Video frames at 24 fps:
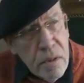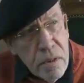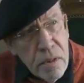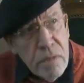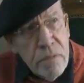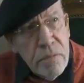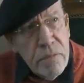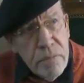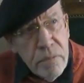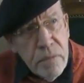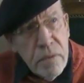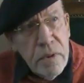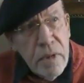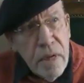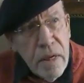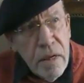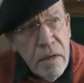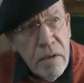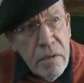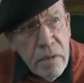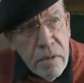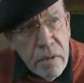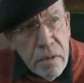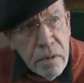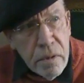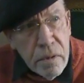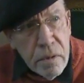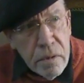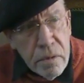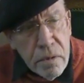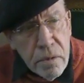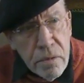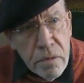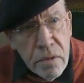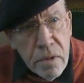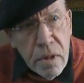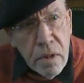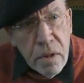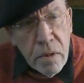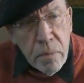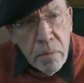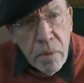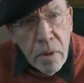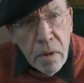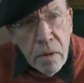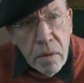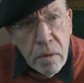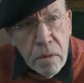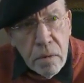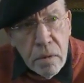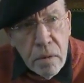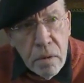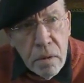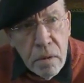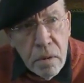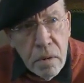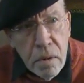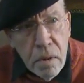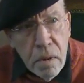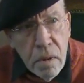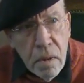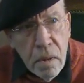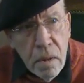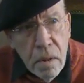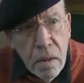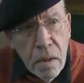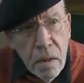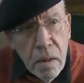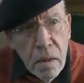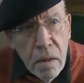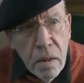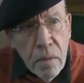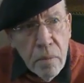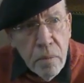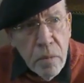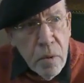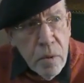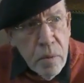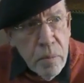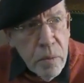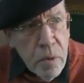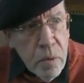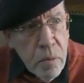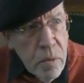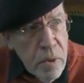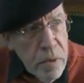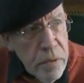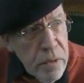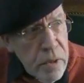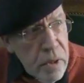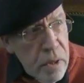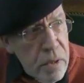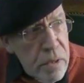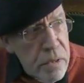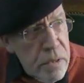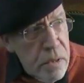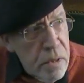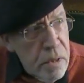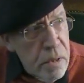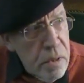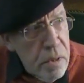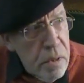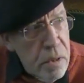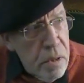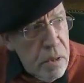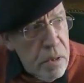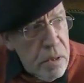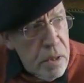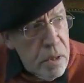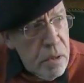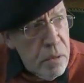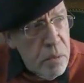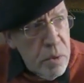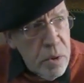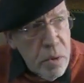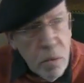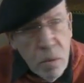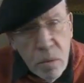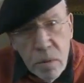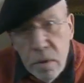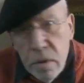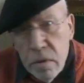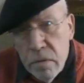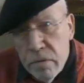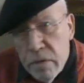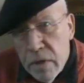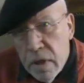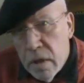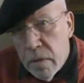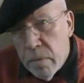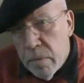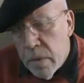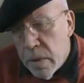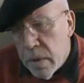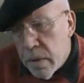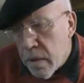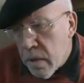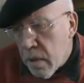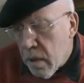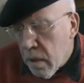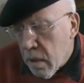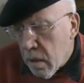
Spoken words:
kind of area to think about. But one thing is certain: is that with all the developments